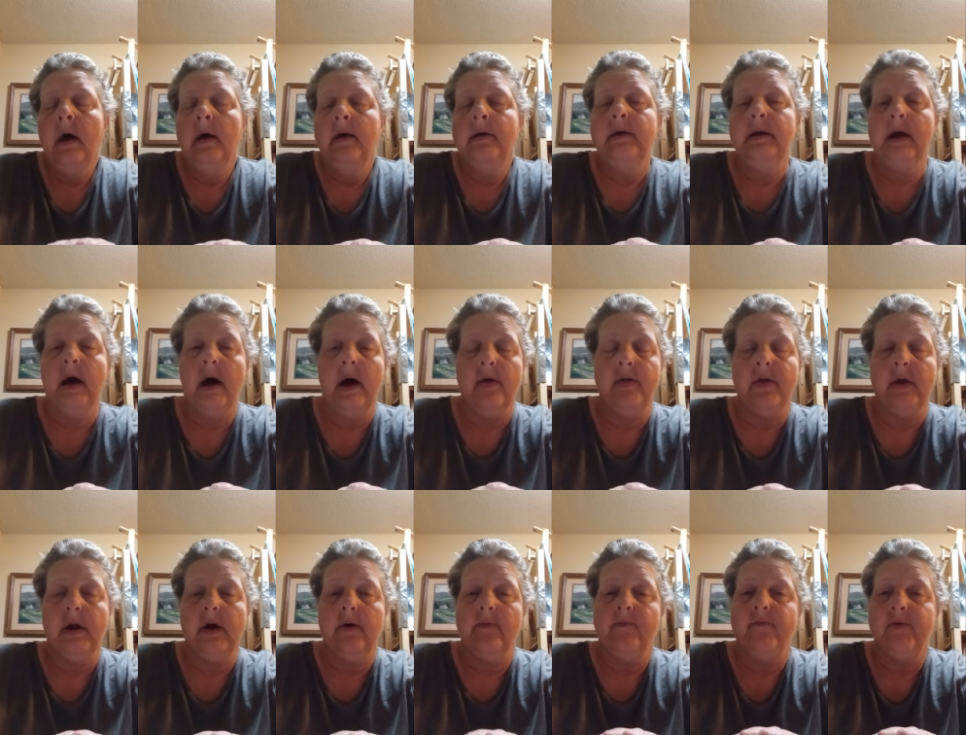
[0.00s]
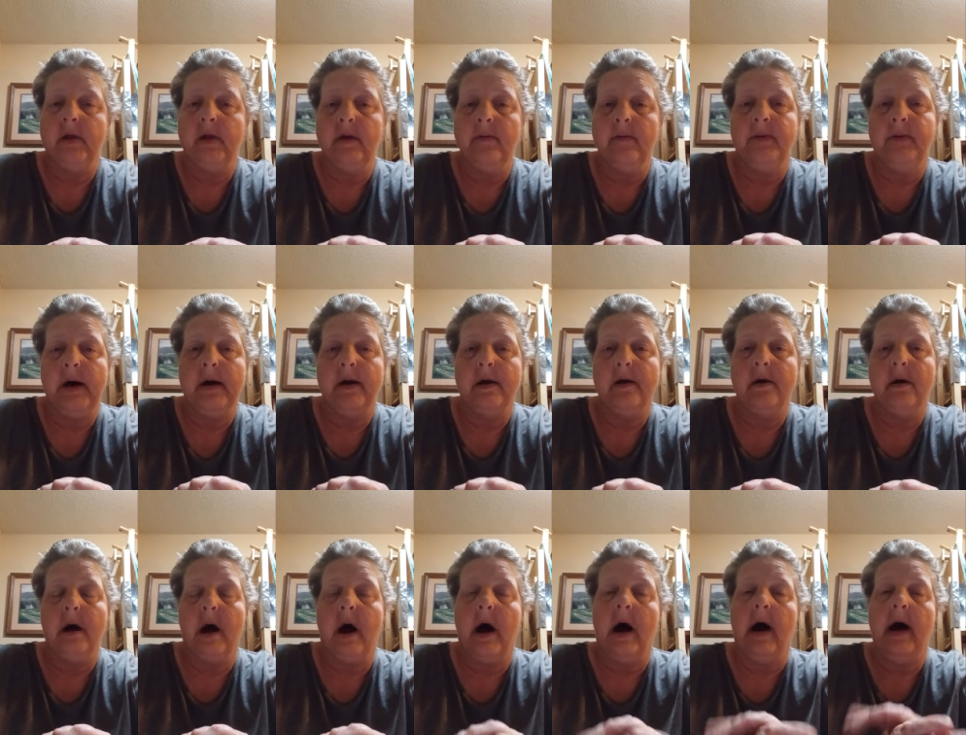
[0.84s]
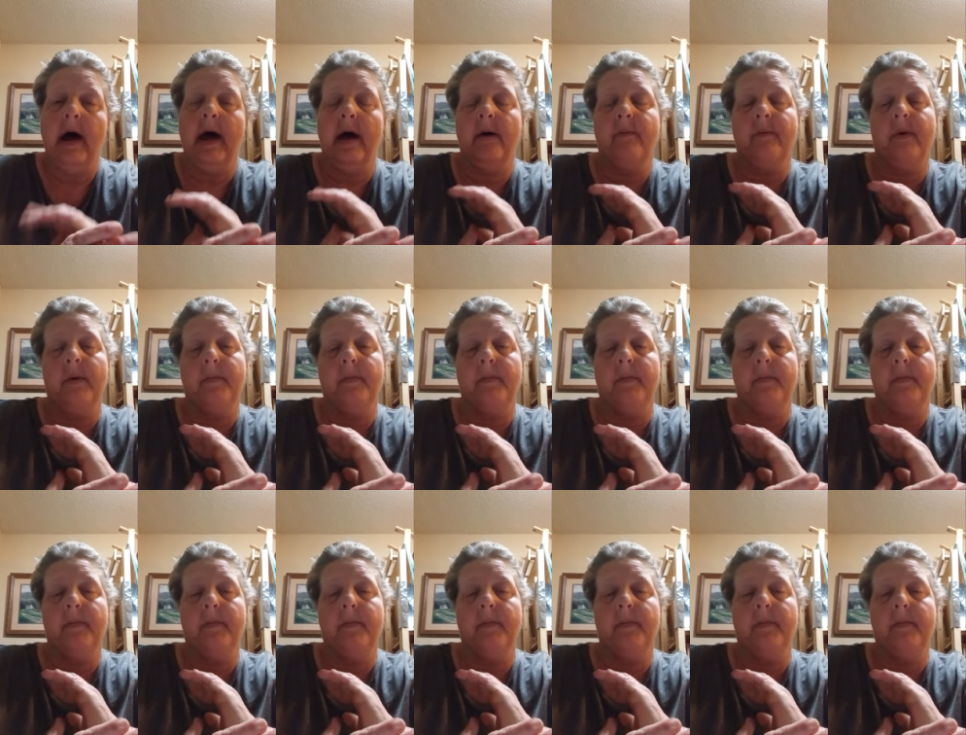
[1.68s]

Now that I'm feeling better, I have